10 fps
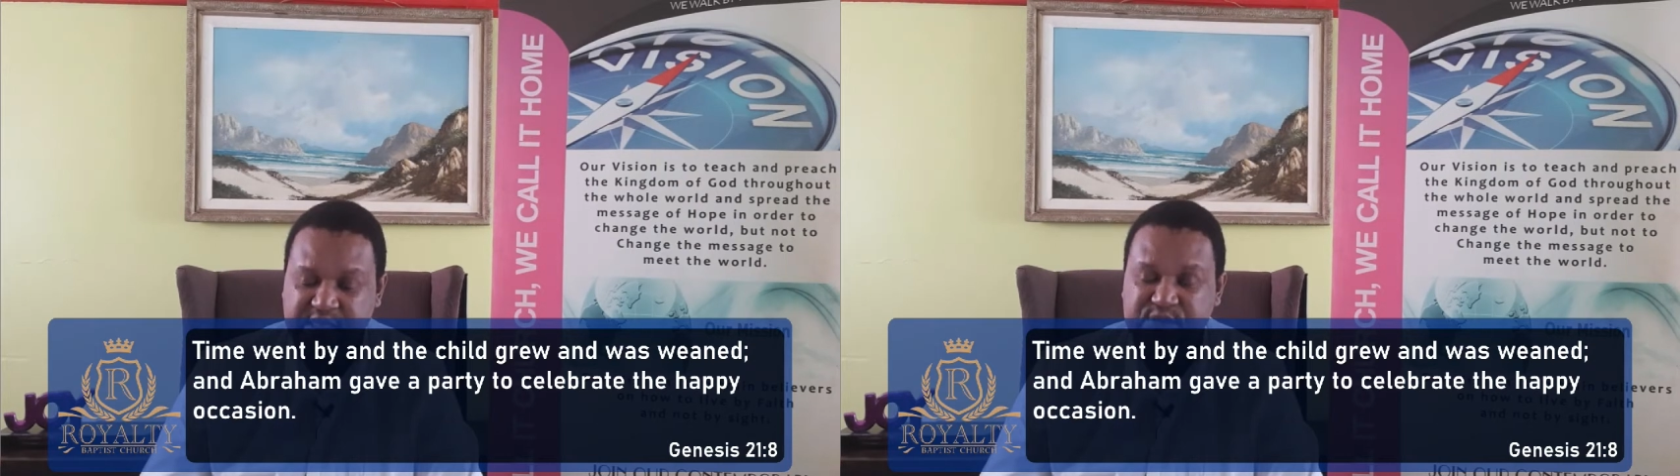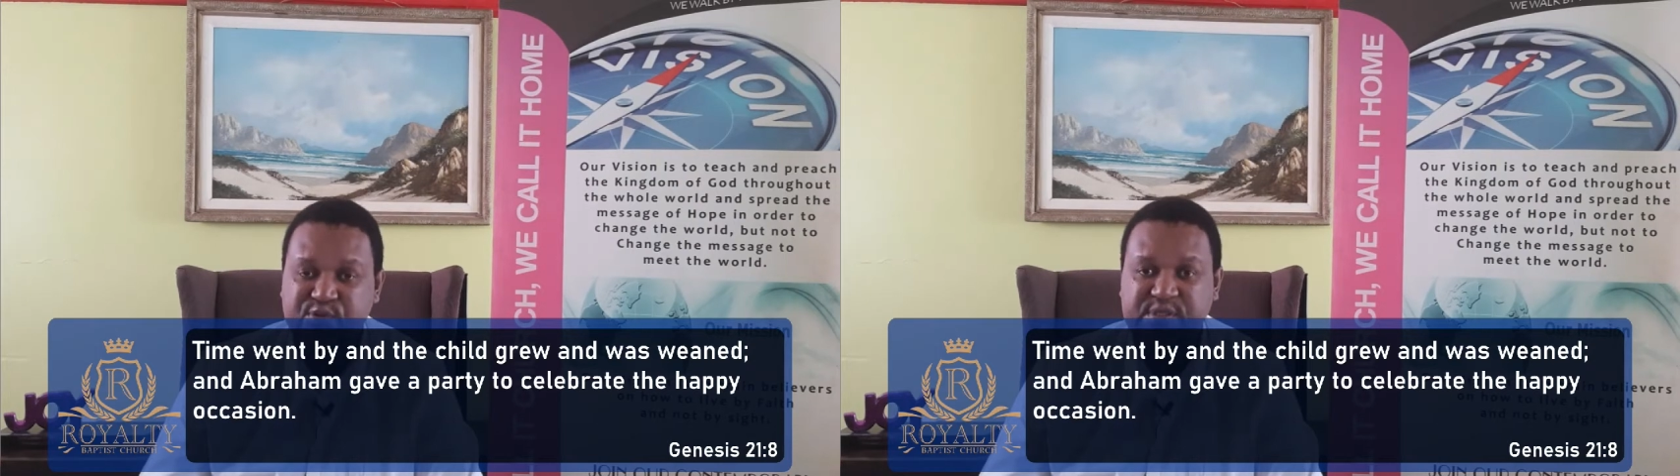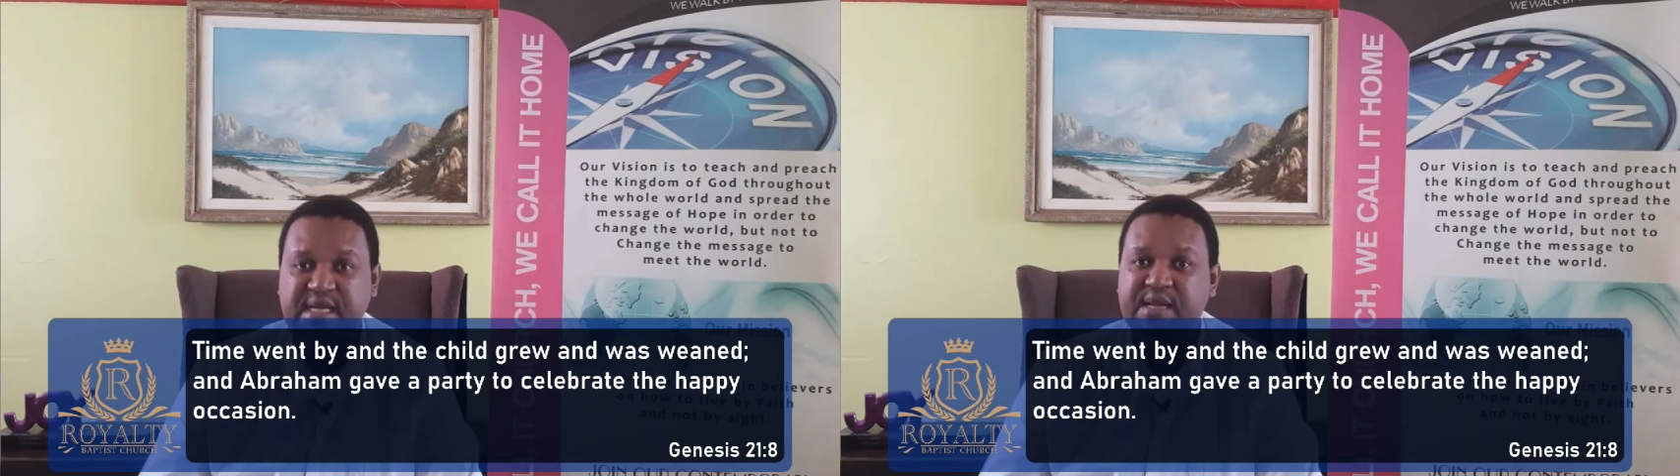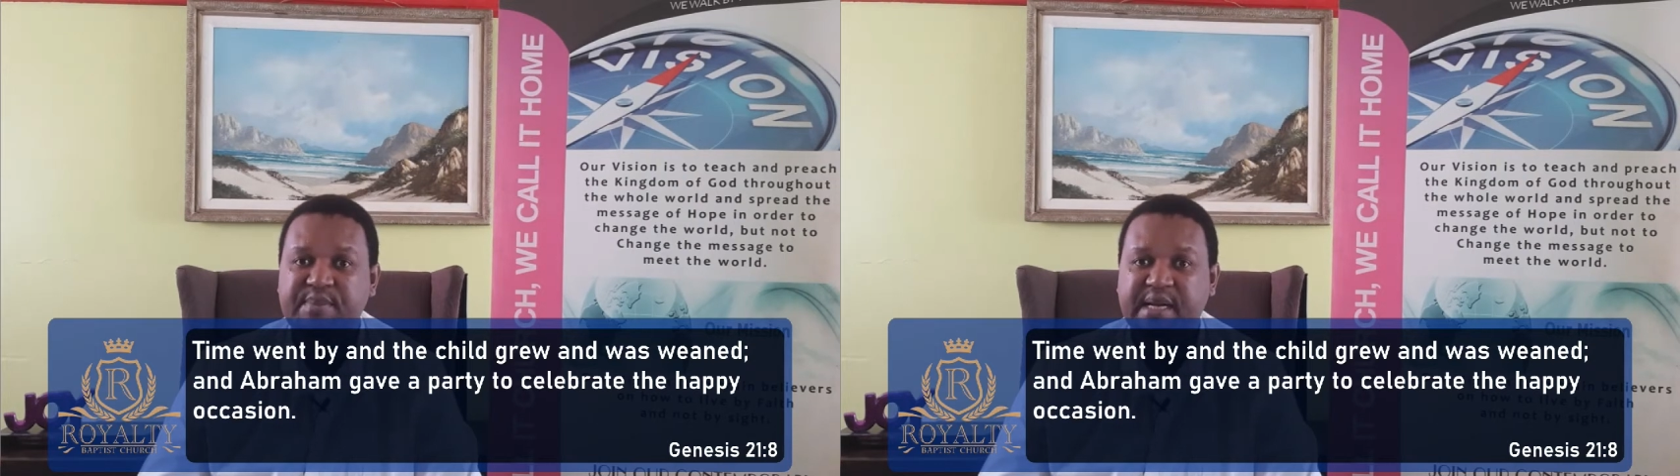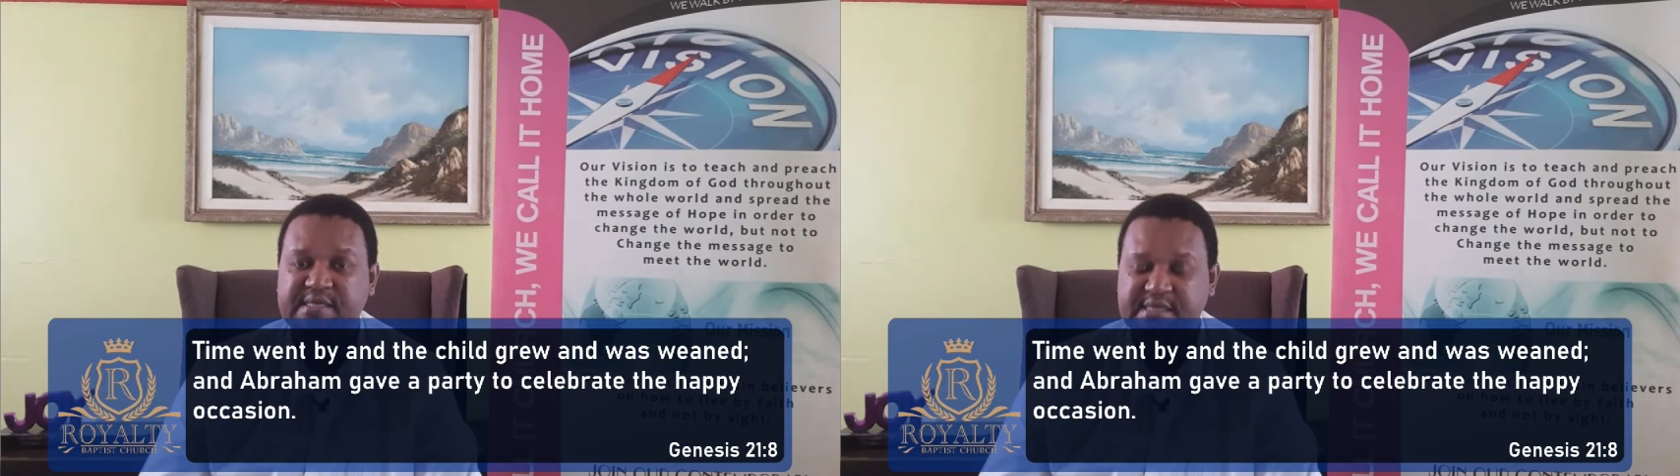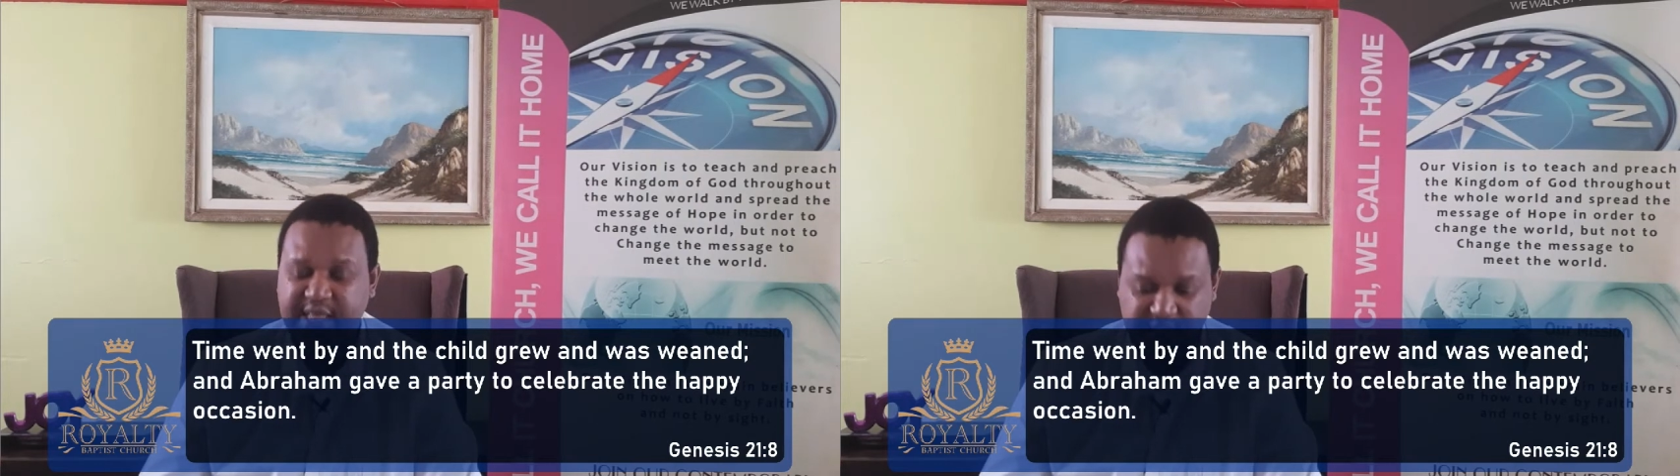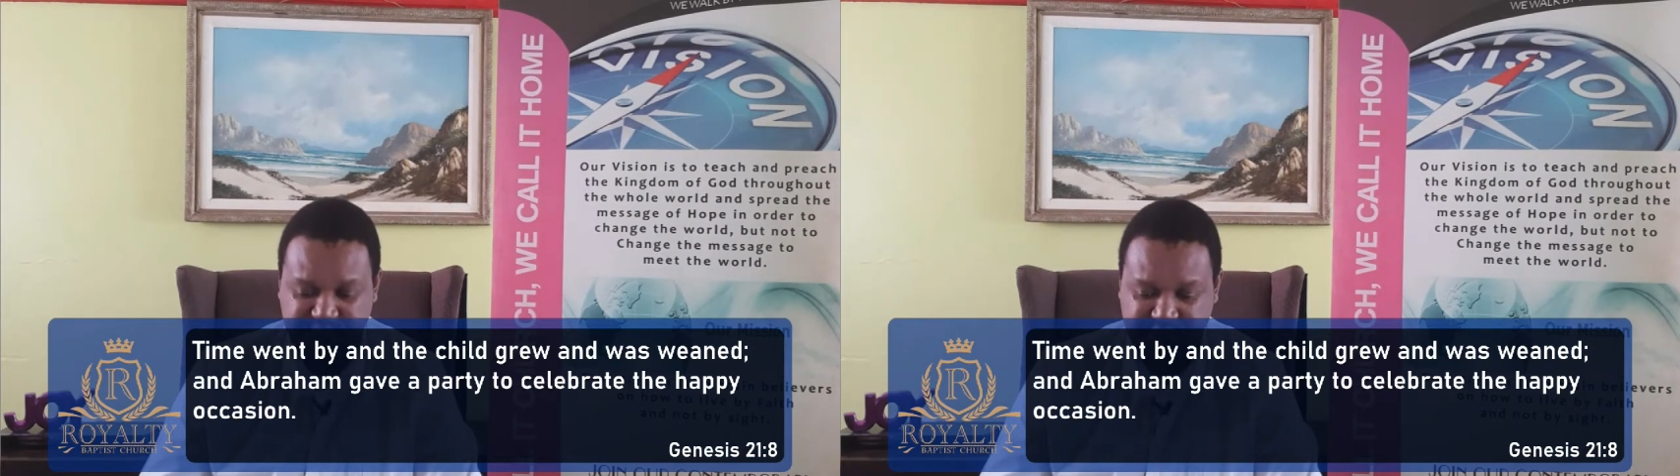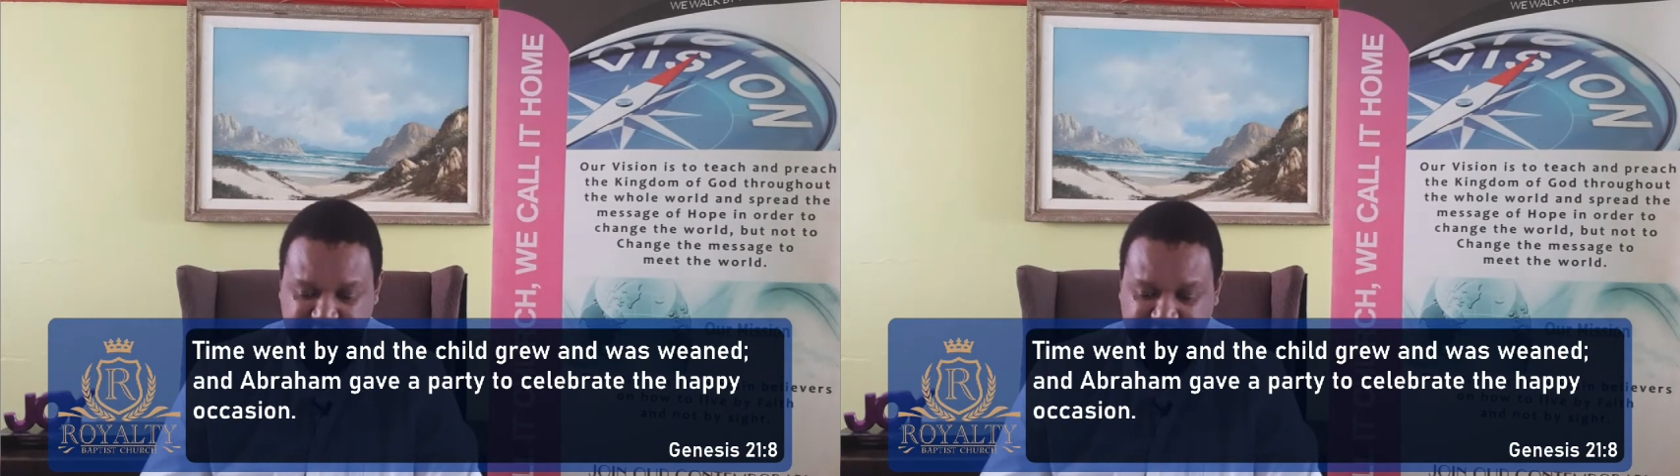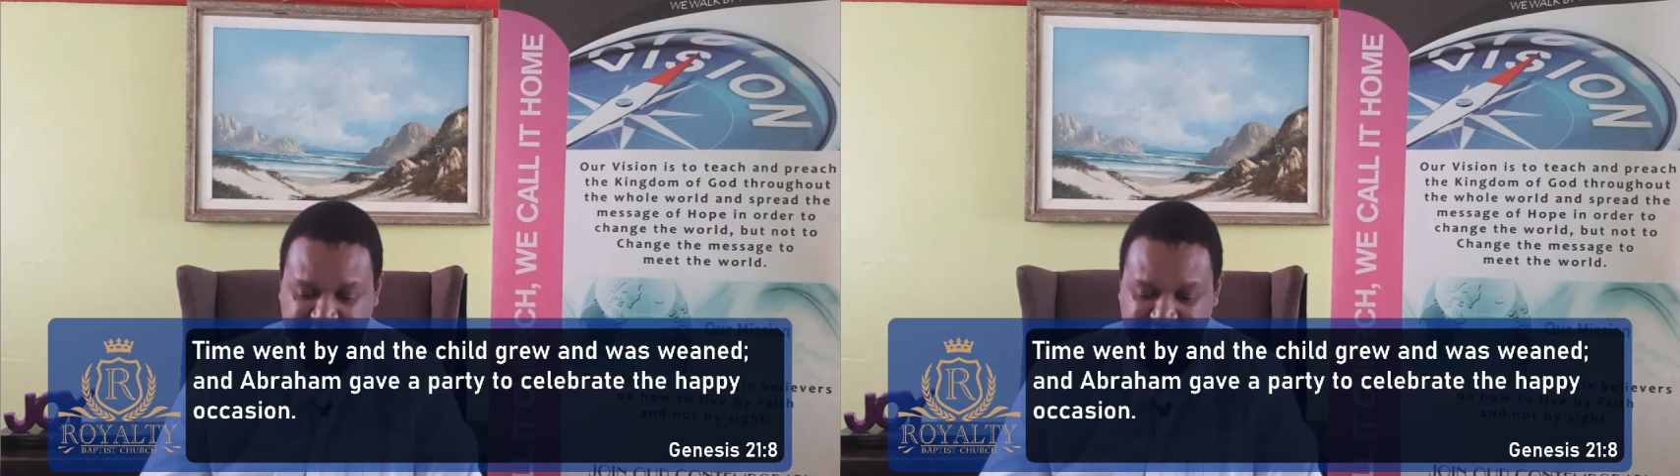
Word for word: to celebrate the happy